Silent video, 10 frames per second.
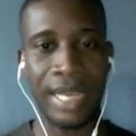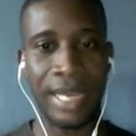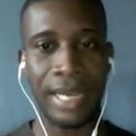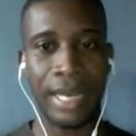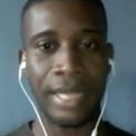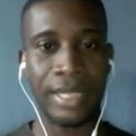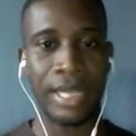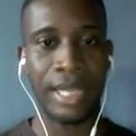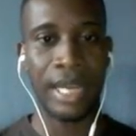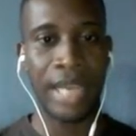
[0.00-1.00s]
the
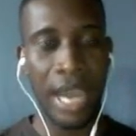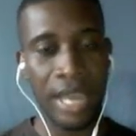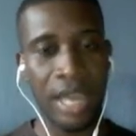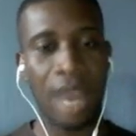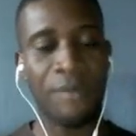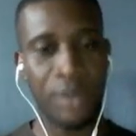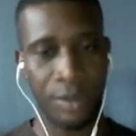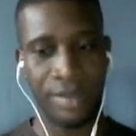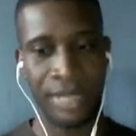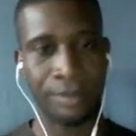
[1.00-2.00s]
GATE
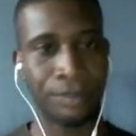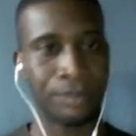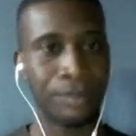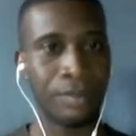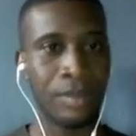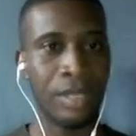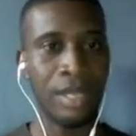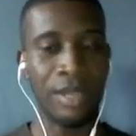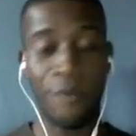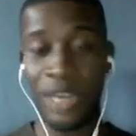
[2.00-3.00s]
activity.
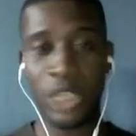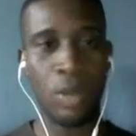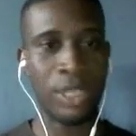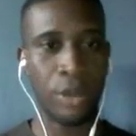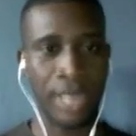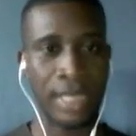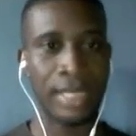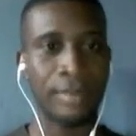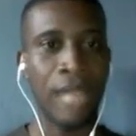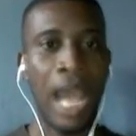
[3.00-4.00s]
The first question
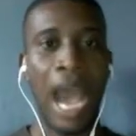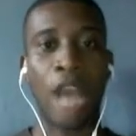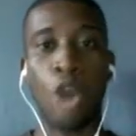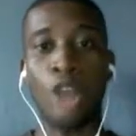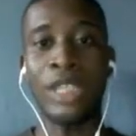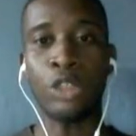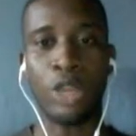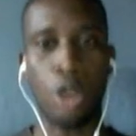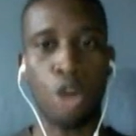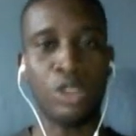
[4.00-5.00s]
is, according to
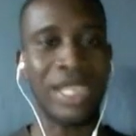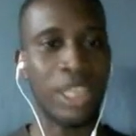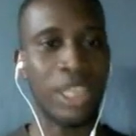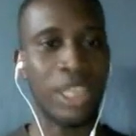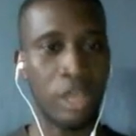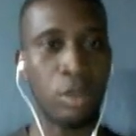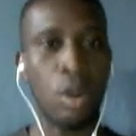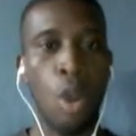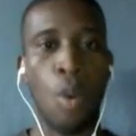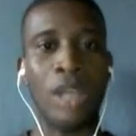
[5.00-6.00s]
the course
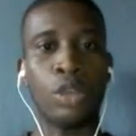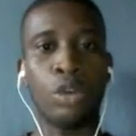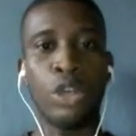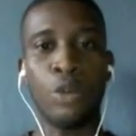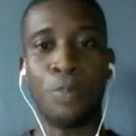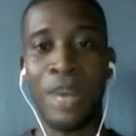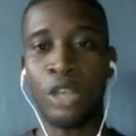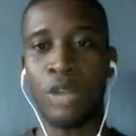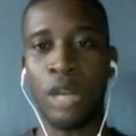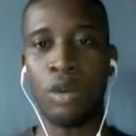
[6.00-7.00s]
description, what could your
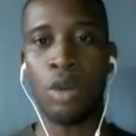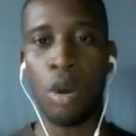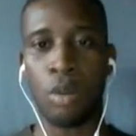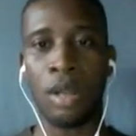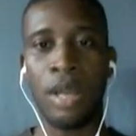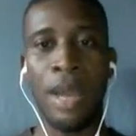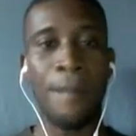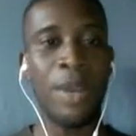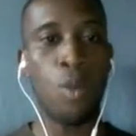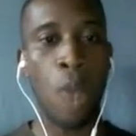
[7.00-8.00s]
personal goal
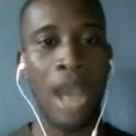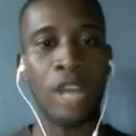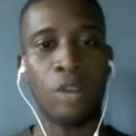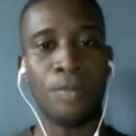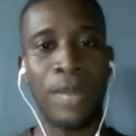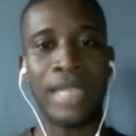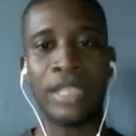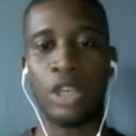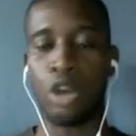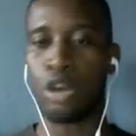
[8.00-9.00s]
be while
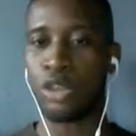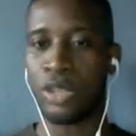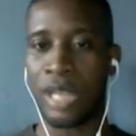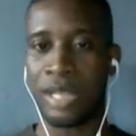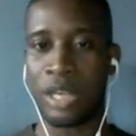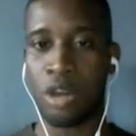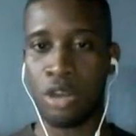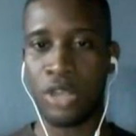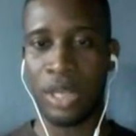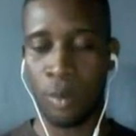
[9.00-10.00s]
completing the course
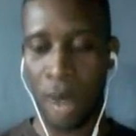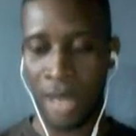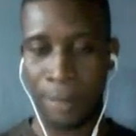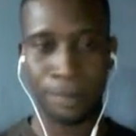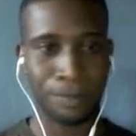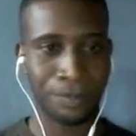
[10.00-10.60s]
and why?